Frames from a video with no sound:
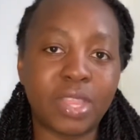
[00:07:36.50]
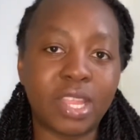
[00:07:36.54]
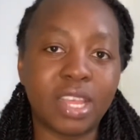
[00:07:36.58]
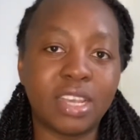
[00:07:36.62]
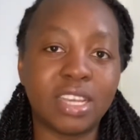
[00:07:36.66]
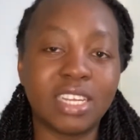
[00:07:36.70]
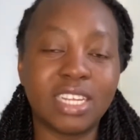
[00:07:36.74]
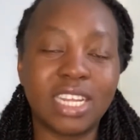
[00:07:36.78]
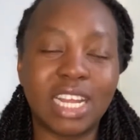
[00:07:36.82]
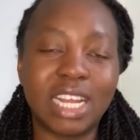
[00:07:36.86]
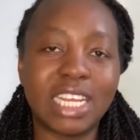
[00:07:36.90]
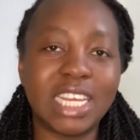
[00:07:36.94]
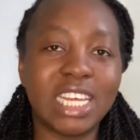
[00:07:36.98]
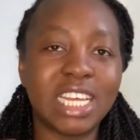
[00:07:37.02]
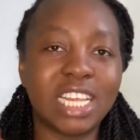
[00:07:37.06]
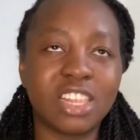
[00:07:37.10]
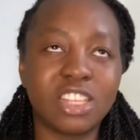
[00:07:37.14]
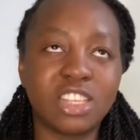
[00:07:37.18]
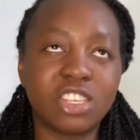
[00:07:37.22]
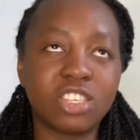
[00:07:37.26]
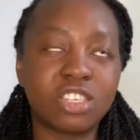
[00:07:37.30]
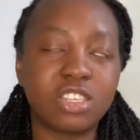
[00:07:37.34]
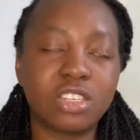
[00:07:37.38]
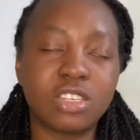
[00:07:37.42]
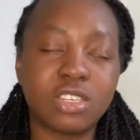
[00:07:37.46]
in an
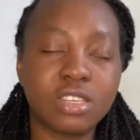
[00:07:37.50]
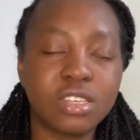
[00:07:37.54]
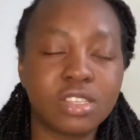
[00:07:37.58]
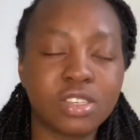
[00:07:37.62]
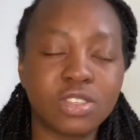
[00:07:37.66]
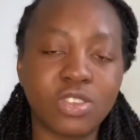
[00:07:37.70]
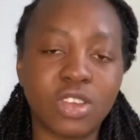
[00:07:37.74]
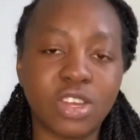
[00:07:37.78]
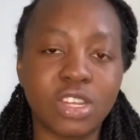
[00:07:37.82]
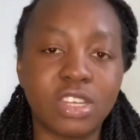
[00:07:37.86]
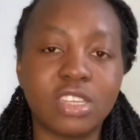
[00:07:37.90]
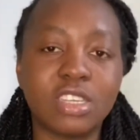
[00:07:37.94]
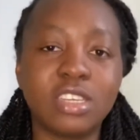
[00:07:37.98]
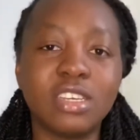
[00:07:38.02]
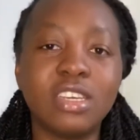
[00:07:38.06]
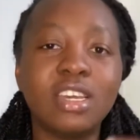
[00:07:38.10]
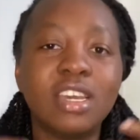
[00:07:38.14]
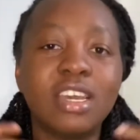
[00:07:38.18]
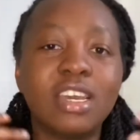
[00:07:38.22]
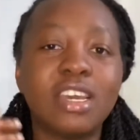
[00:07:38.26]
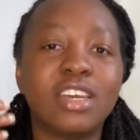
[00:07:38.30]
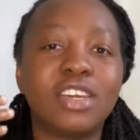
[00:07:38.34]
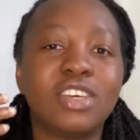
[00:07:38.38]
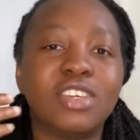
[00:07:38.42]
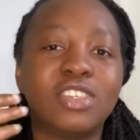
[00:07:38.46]
English study,
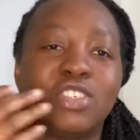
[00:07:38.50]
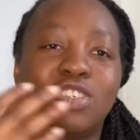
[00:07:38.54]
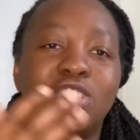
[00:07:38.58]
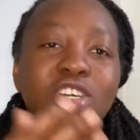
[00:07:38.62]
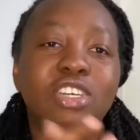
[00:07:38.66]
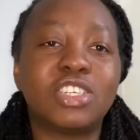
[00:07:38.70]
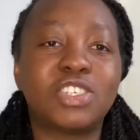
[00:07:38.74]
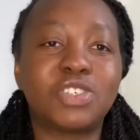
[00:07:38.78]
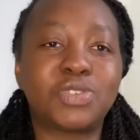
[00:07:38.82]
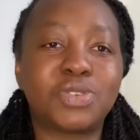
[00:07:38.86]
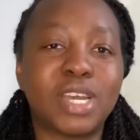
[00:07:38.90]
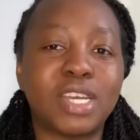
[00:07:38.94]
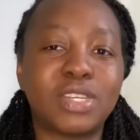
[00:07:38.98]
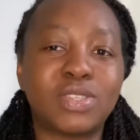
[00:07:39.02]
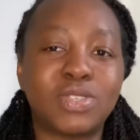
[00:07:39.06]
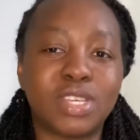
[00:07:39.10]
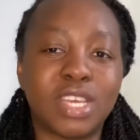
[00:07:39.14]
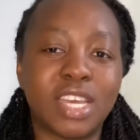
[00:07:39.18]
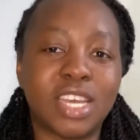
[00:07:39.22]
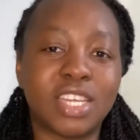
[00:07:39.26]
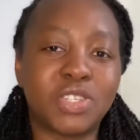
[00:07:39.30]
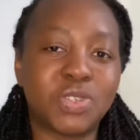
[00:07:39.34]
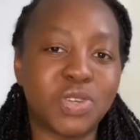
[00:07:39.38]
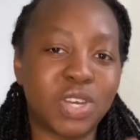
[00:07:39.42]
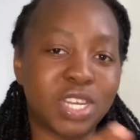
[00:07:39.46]
just try to
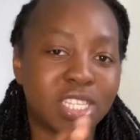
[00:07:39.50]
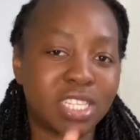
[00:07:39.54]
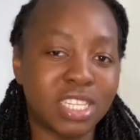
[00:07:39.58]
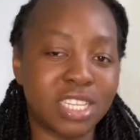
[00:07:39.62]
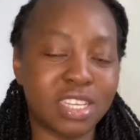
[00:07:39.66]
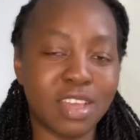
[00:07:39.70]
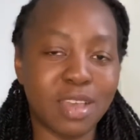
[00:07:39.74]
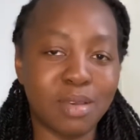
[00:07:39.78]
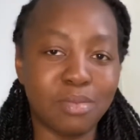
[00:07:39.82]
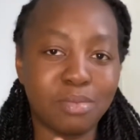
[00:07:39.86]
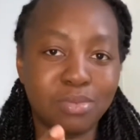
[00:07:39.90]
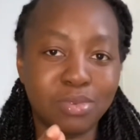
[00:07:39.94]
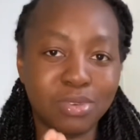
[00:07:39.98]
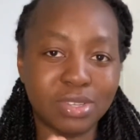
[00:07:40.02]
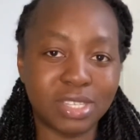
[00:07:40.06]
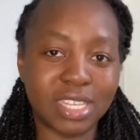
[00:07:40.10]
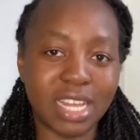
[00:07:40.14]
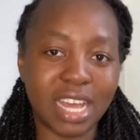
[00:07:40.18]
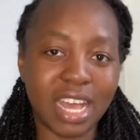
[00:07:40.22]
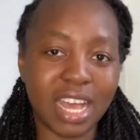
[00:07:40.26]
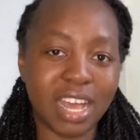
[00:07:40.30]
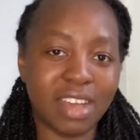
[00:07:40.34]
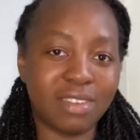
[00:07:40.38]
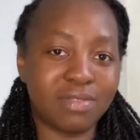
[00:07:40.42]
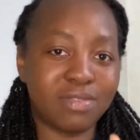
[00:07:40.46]
get books
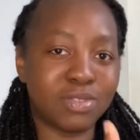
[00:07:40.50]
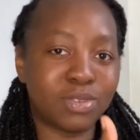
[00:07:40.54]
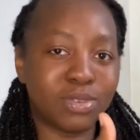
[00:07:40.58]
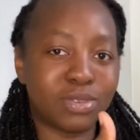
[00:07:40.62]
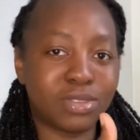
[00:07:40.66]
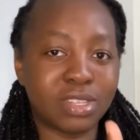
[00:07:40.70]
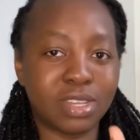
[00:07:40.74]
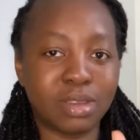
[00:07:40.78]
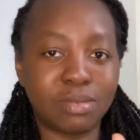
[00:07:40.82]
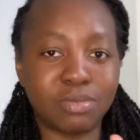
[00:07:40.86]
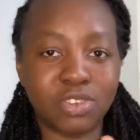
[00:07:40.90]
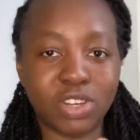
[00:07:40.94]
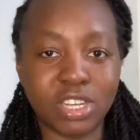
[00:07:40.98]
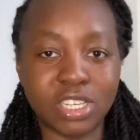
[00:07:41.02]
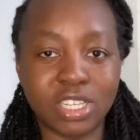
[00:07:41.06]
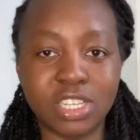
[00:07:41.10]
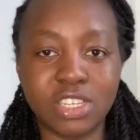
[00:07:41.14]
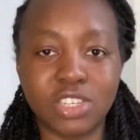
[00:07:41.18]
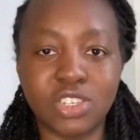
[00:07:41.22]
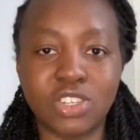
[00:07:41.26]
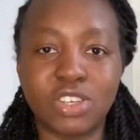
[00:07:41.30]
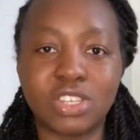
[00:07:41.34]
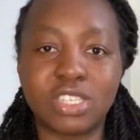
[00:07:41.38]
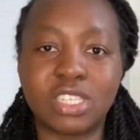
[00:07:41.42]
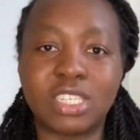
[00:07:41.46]
that have those
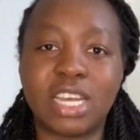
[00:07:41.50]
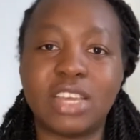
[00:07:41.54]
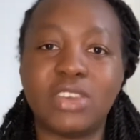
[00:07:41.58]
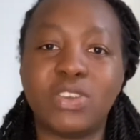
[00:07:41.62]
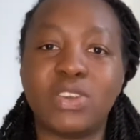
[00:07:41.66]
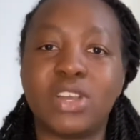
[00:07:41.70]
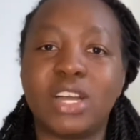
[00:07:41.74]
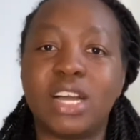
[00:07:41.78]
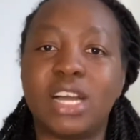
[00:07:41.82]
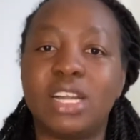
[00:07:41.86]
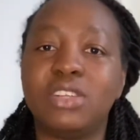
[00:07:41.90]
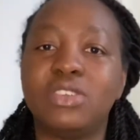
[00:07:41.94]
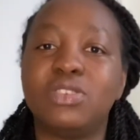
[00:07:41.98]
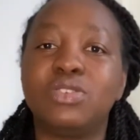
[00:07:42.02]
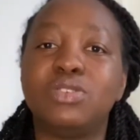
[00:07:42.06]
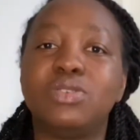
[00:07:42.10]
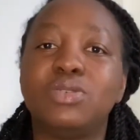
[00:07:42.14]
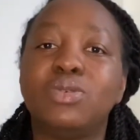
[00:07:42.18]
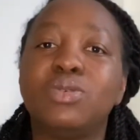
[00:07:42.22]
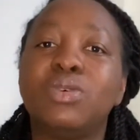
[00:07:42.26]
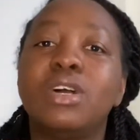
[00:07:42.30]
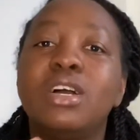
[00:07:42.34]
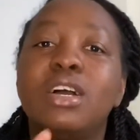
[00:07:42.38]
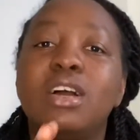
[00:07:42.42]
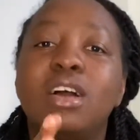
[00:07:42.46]
translations that you can, you
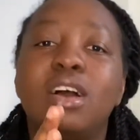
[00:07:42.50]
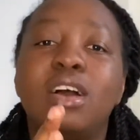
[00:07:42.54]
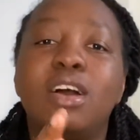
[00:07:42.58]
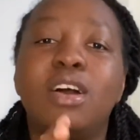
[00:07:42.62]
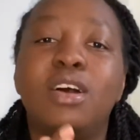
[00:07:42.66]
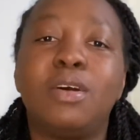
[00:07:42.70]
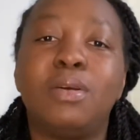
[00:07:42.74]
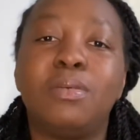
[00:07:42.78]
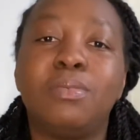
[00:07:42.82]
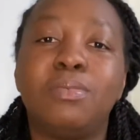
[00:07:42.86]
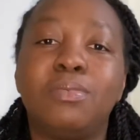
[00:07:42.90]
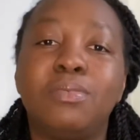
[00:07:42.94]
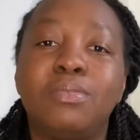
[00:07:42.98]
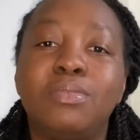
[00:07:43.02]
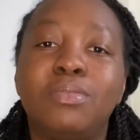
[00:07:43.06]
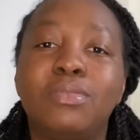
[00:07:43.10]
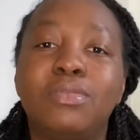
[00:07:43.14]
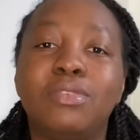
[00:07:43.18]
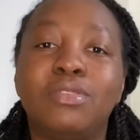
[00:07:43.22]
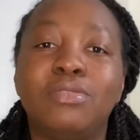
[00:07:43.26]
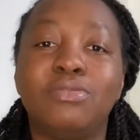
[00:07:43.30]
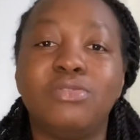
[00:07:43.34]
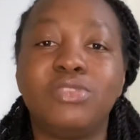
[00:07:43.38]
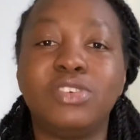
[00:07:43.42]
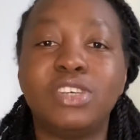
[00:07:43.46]
know,
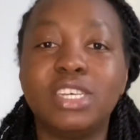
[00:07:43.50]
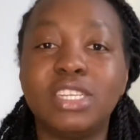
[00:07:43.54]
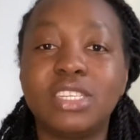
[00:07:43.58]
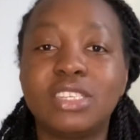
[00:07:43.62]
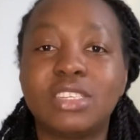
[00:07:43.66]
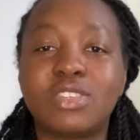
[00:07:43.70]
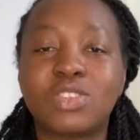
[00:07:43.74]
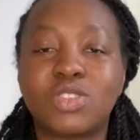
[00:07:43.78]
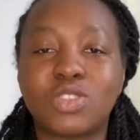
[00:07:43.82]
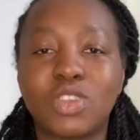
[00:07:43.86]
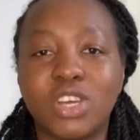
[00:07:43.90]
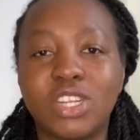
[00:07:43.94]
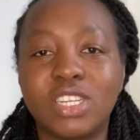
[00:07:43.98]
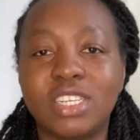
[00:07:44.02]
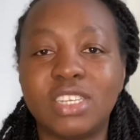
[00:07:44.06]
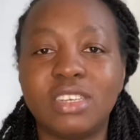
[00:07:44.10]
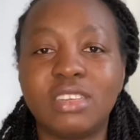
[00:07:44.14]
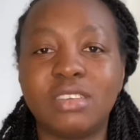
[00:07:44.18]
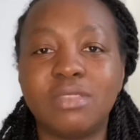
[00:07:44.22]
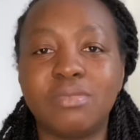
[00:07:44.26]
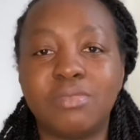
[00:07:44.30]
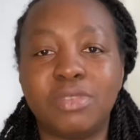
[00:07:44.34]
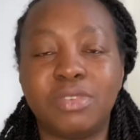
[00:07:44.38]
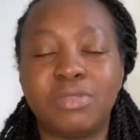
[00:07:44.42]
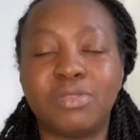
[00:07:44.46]
read,
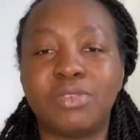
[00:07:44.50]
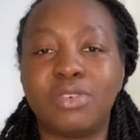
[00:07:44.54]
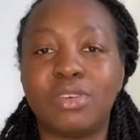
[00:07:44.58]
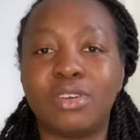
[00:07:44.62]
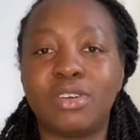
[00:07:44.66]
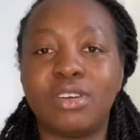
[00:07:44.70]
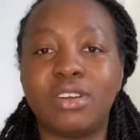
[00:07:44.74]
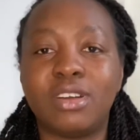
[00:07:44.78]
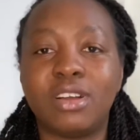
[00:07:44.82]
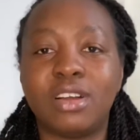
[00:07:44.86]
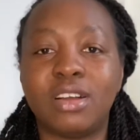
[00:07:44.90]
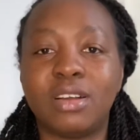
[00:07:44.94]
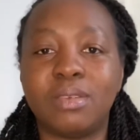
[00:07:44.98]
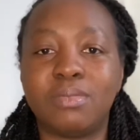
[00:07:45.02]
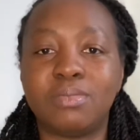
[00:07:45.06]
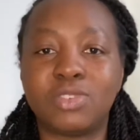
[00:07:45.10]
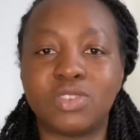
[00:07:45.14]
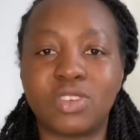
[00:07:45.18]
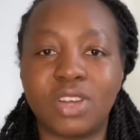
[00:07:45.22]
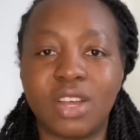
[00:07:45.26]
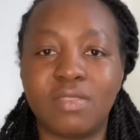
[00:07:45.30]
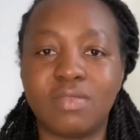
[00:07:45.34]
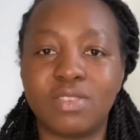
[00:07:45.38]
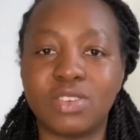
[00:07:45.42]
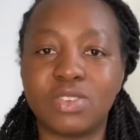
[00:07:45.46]
study before
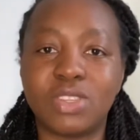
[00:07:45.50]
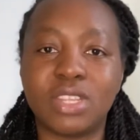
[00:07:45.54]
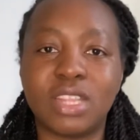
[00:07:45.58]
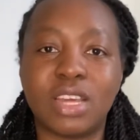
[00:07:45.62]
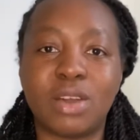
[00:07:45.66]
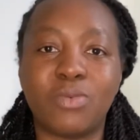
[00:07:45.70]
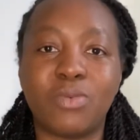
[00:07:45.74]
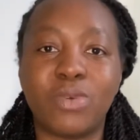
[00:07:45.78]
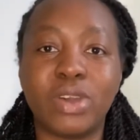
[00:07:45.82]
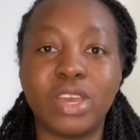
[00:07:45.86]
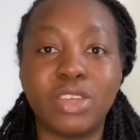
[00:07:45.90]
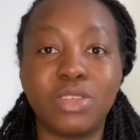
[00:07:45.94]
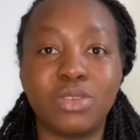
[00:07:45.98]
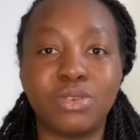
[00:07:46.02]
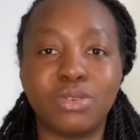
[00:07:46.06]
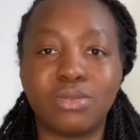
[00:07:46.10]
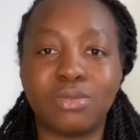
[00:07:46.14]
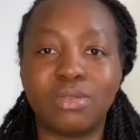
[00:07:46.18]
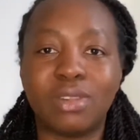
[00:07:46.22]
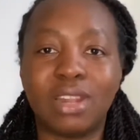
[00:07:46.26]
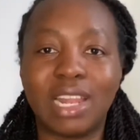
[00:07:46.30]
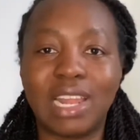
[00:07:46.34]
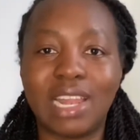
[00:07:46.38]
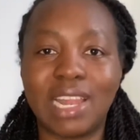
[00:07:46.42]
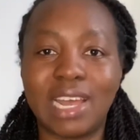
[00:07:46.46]
traveling, so that when you
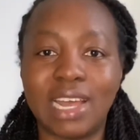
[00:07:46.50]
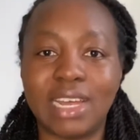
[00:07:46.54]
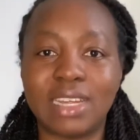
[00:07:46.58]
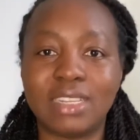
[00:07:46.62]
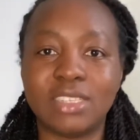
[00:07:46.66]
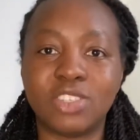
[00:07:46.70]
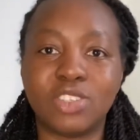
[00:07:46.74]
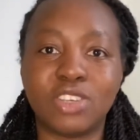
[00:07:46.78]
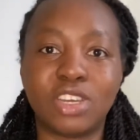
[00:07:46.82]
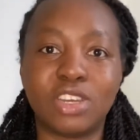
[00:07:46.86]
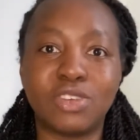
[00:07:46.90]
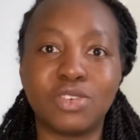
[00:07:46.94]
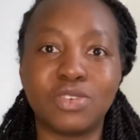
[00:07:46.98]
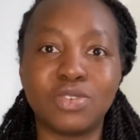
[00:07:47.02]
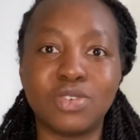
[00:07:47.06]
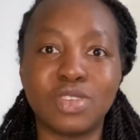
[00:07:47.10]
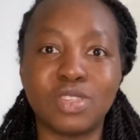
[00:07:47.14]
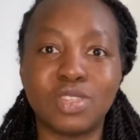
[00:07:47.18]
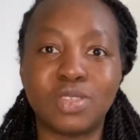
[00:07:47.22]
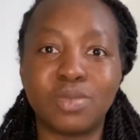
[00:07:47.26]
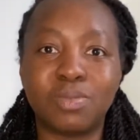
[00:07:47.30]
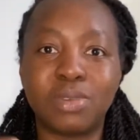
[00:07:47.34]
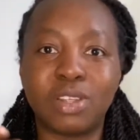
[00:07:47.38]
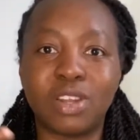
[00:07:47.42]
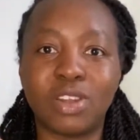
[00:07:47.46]
land, you're not going
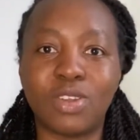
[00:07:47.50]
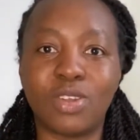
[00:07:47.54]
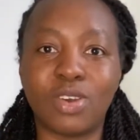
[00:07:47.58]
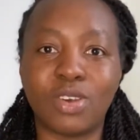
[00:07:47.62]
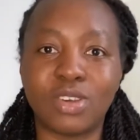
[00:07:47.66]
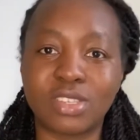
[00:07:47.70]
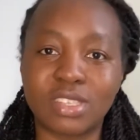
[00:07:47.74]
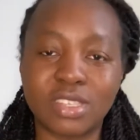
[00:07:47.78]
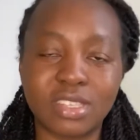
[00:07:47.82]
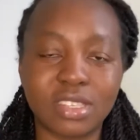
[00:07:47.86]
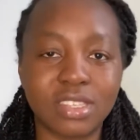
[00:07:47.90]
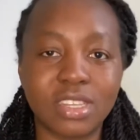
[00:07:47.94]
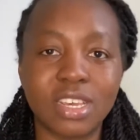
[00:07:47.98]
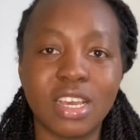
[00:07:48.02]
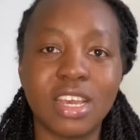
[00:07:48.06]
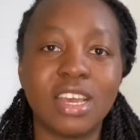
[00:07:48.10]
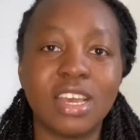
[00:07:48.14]
to be lost.